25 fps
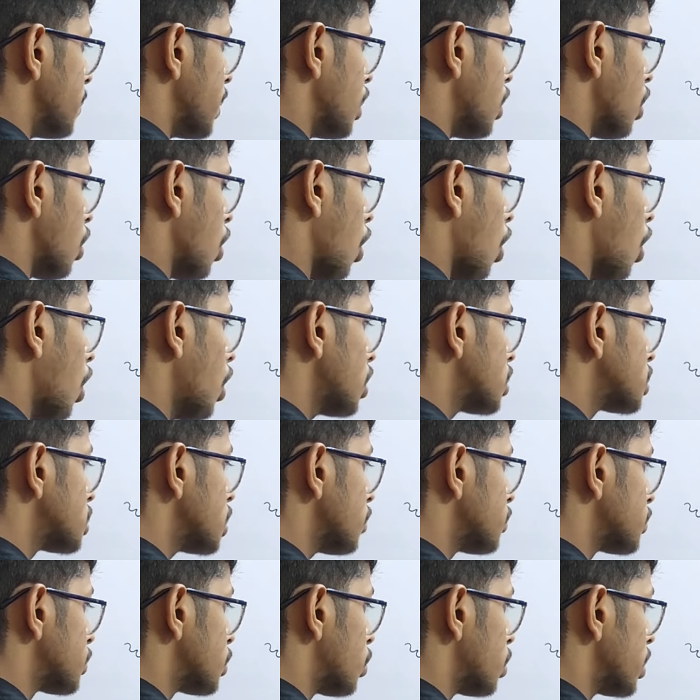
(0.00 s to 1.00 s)
Lots
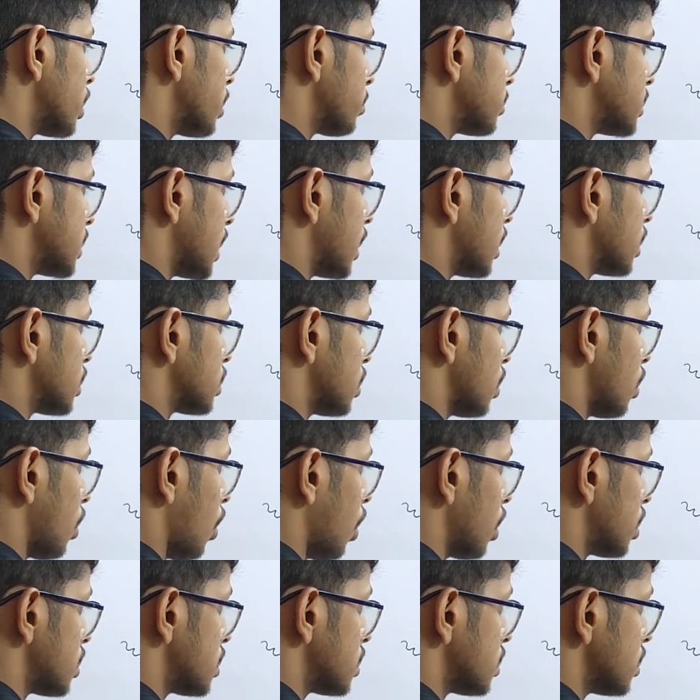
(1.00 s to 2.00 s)
of sodium channels,
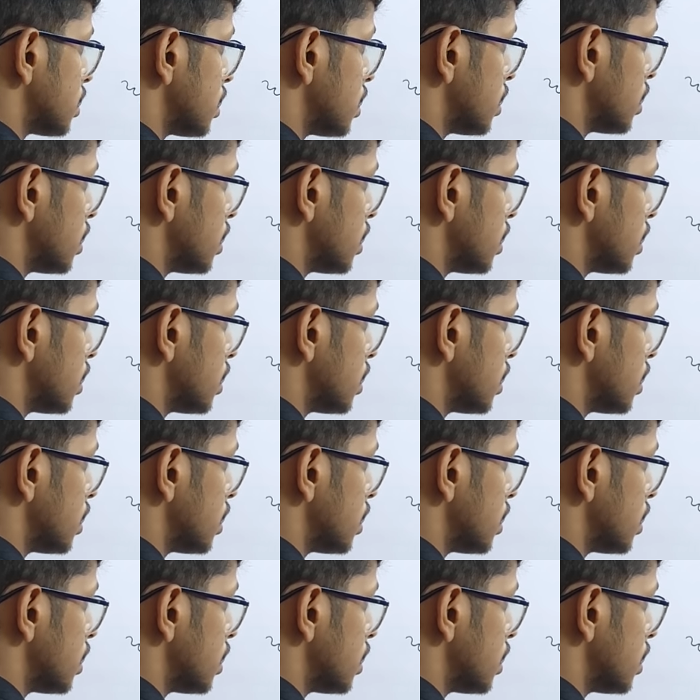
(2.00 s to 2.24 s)
lots.